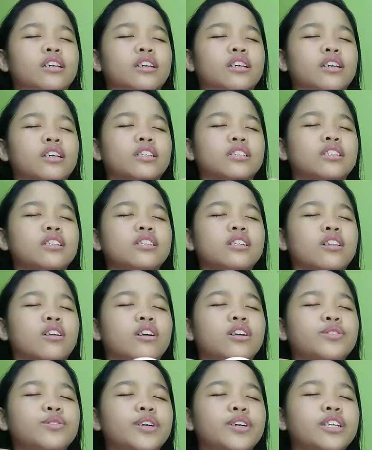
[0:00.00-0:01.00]
is this a
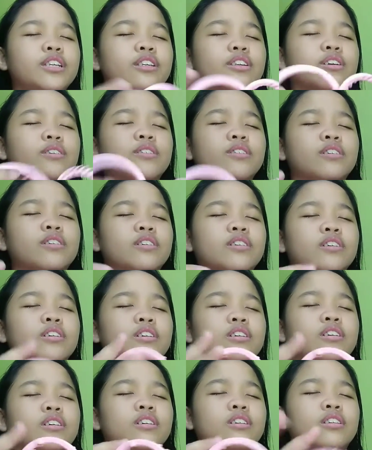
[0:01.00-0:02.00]
large one? No.
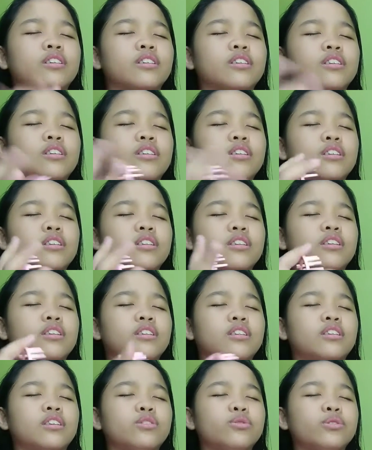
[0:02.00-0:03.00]

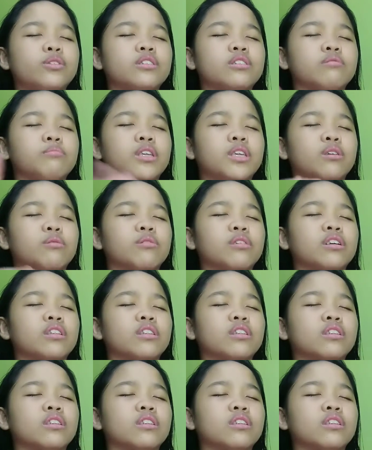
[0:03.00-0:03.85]
This one's the medium one.